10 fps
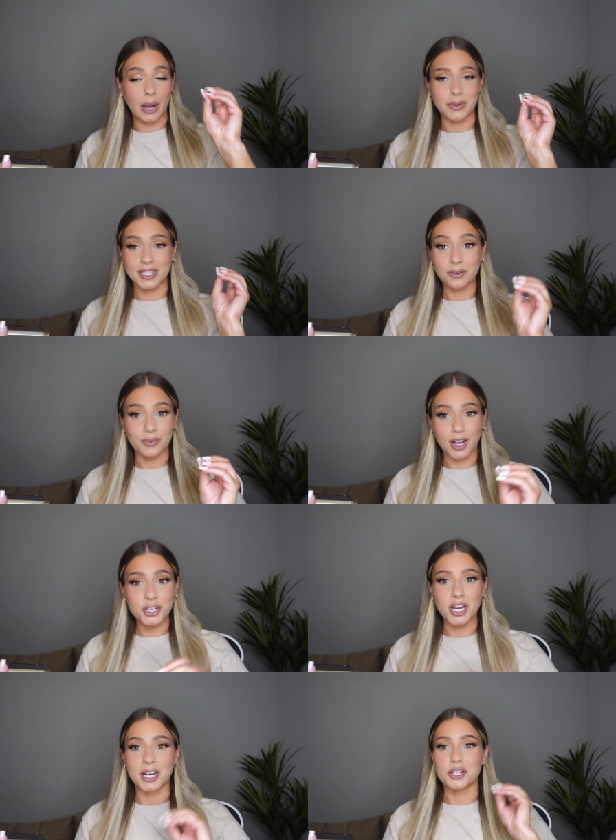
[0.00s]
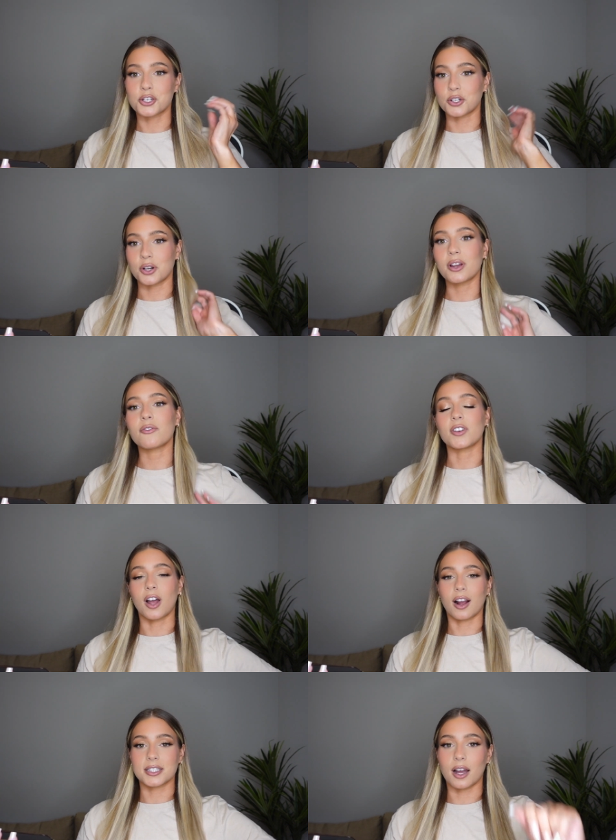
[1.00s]
I was in a rush, I should have
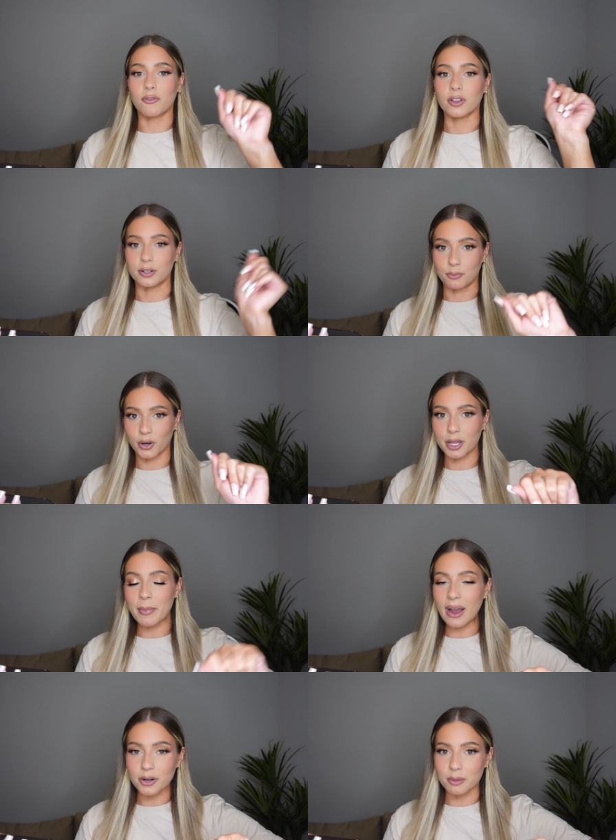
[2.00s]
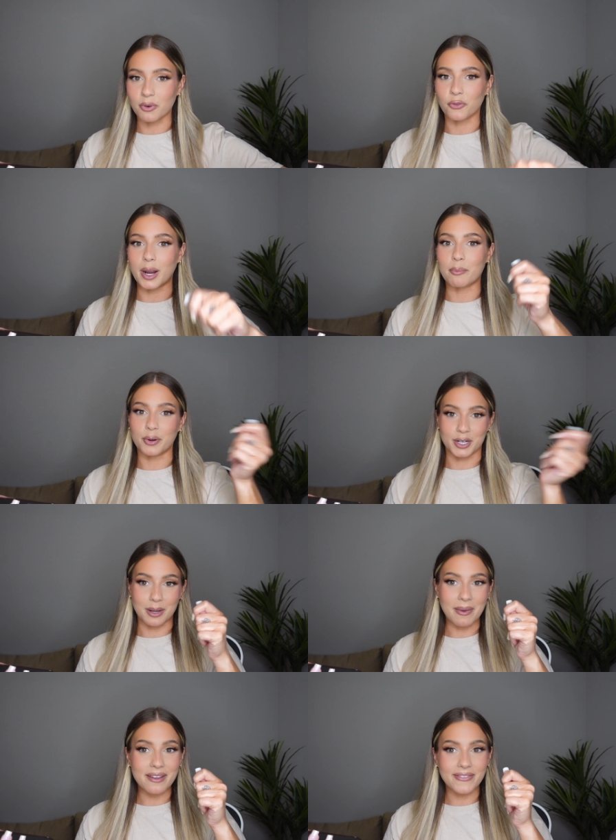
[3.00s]
knocked off a little more of the powder before I put it
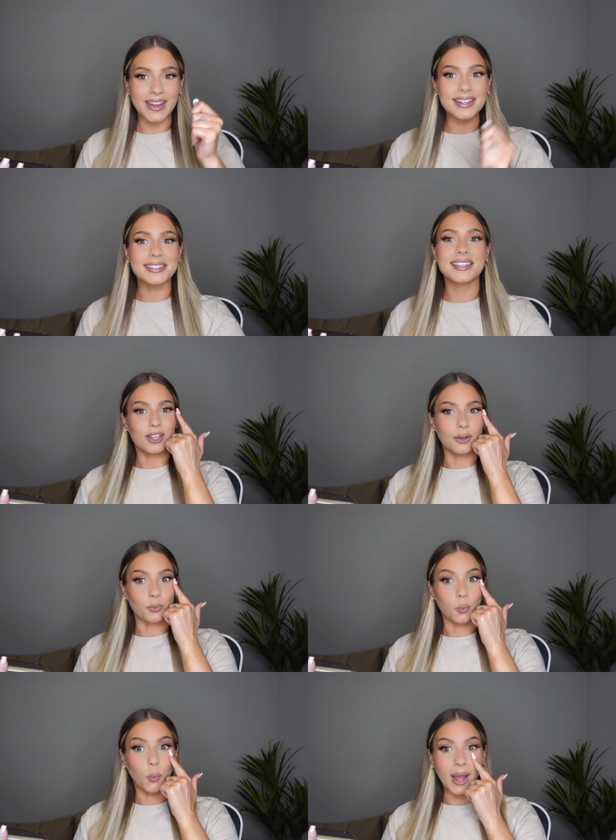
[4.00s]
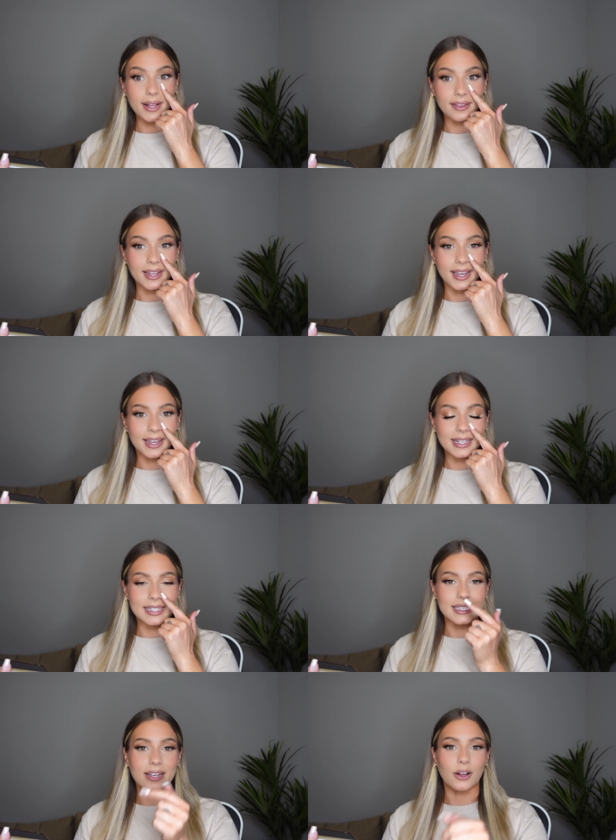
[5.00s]
on my face. The wet thick
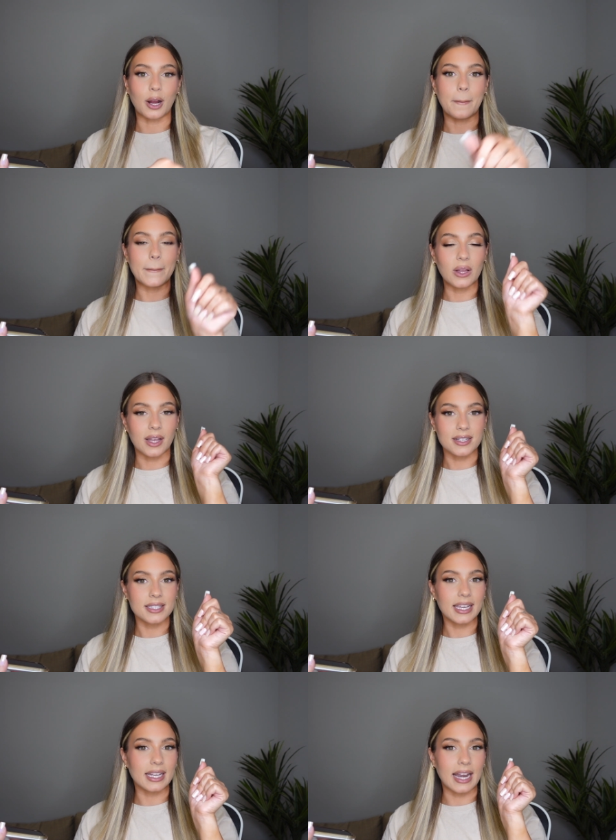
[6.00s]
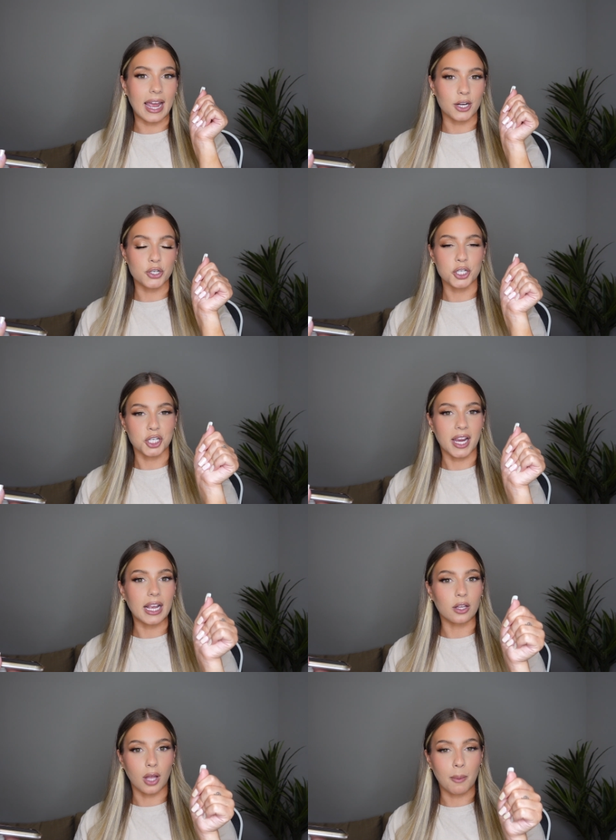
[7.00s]
concealer plus like an extra
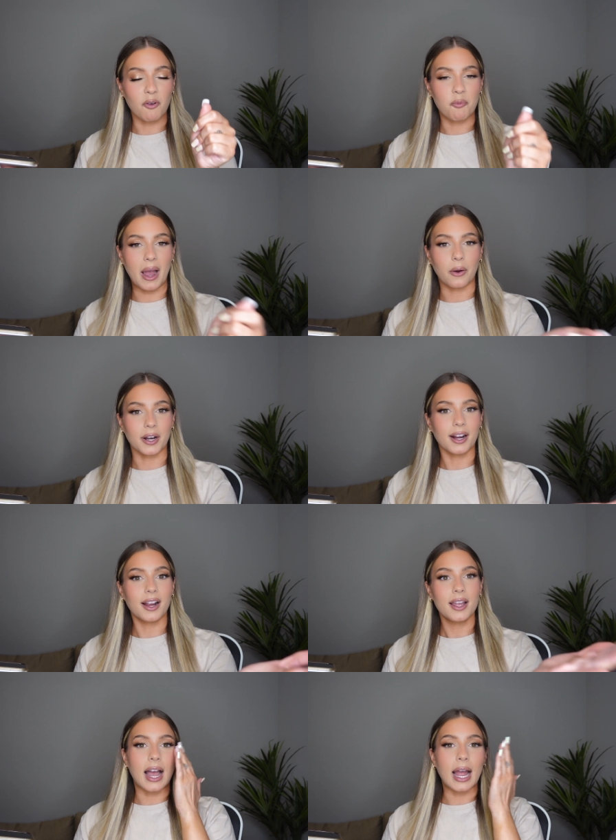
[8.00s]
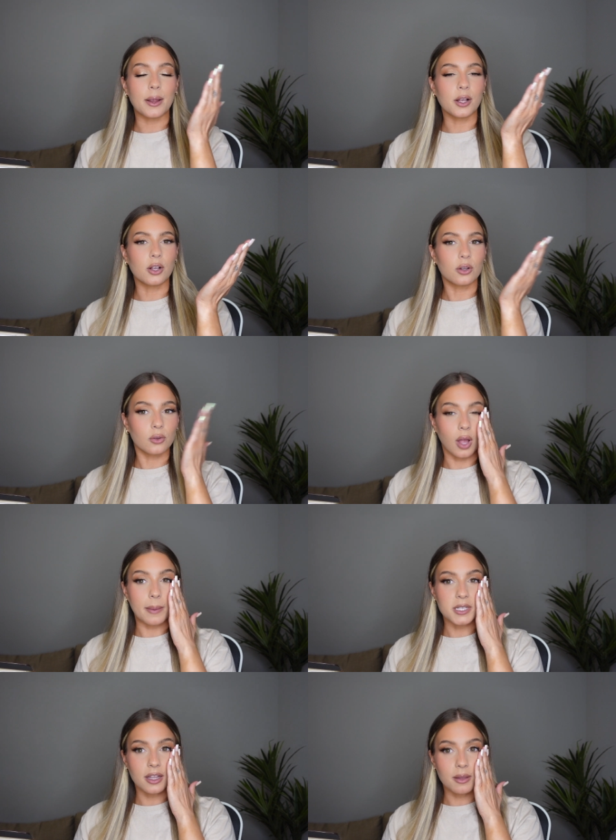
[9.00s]
giant glob of powder, I
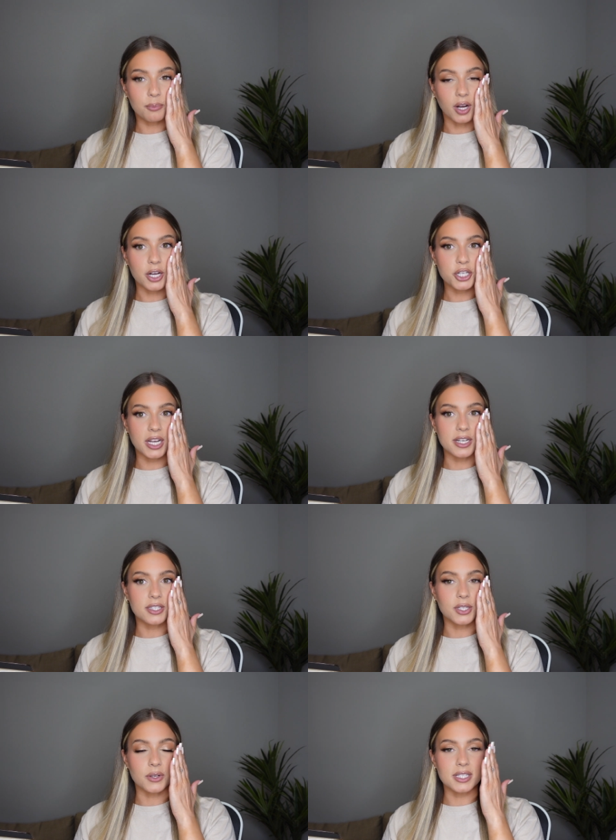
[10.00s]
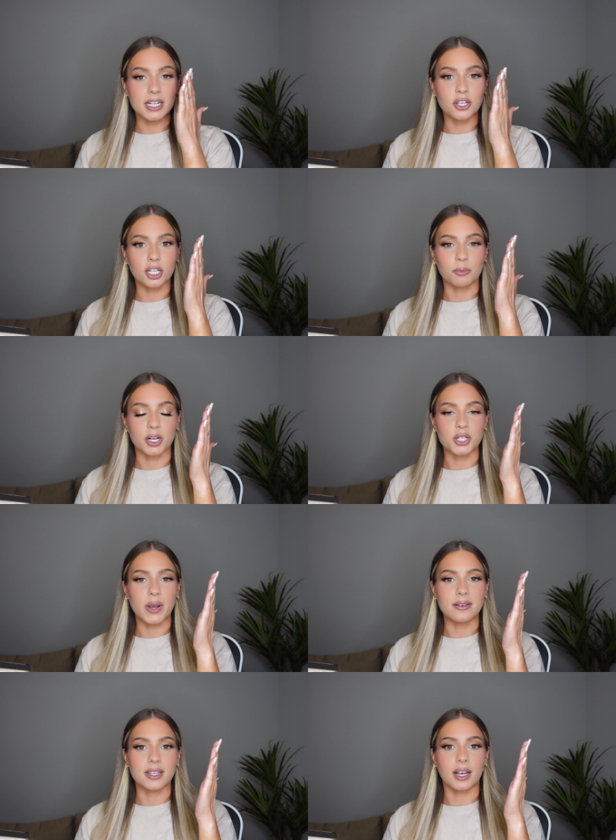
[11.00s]
globbed on the brush and as soon as I took the brush away,
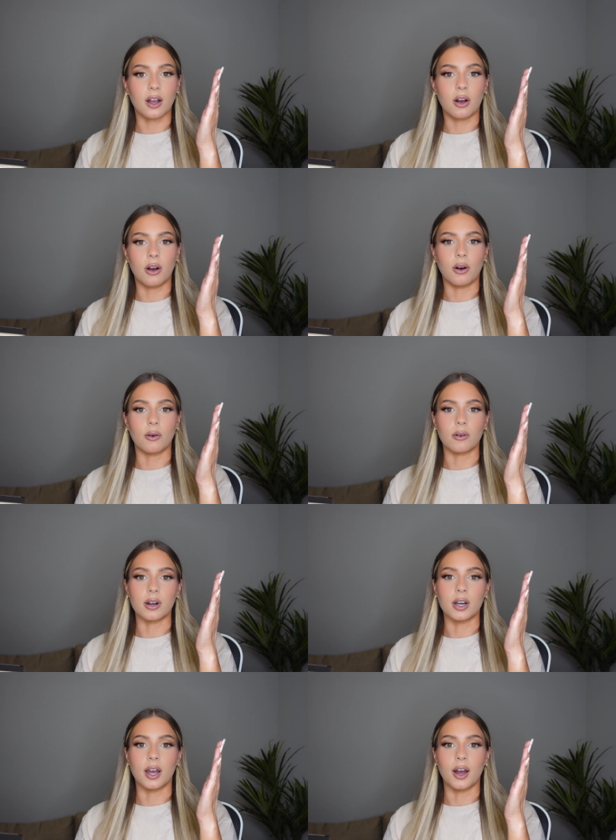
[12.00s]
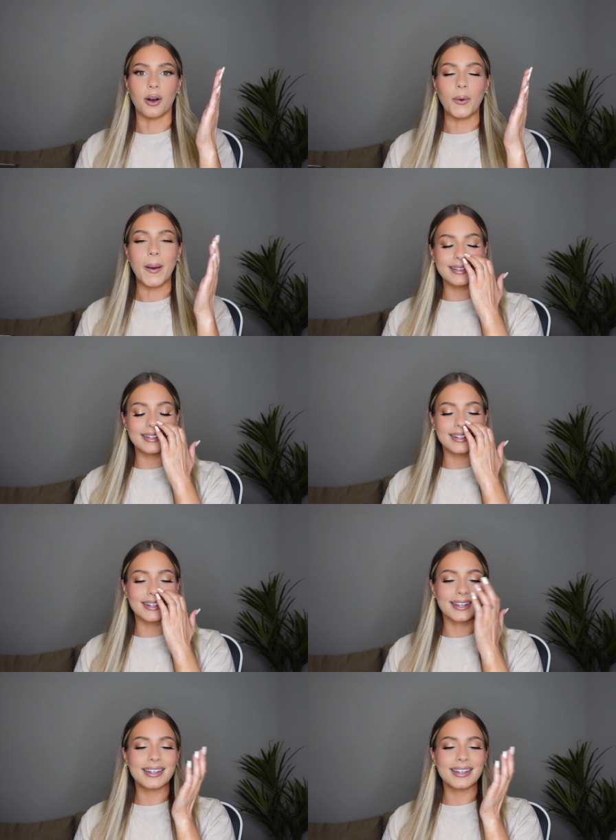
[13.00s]
I was like, oh no. Ugh.